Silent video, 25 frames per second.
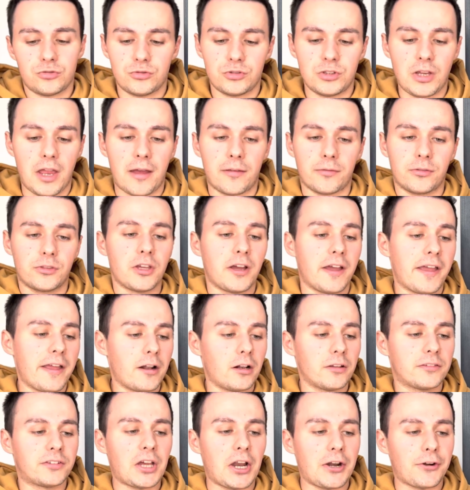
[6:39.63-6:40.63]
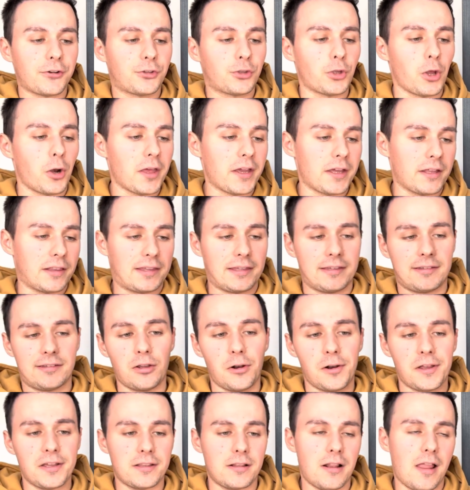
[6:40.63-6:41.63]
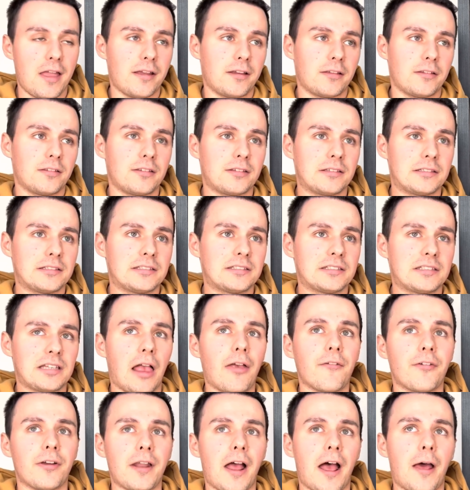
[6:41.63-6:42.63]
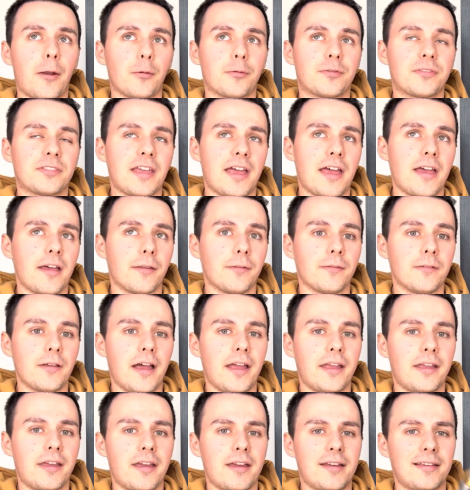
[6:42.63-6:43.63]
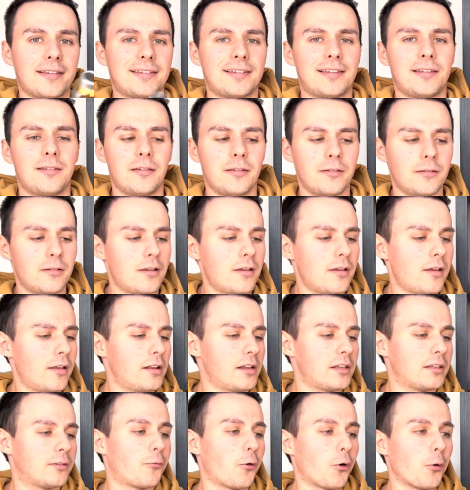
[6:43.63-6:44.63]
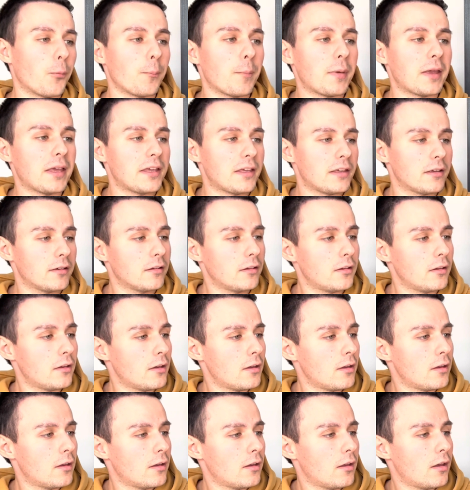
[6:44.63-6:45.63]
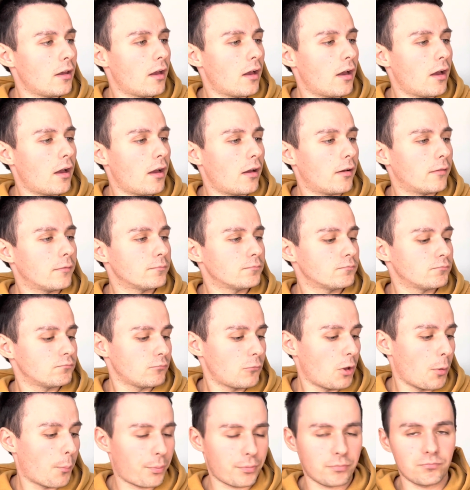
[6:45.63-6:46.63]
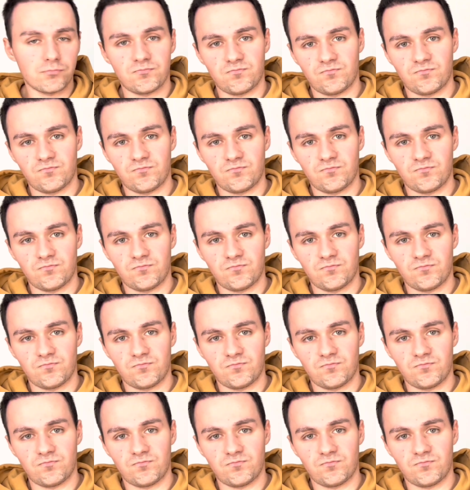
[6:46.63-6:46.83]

Yeah, the hilts are solid, like 7 out of 10, I guess, at least for me. Yep.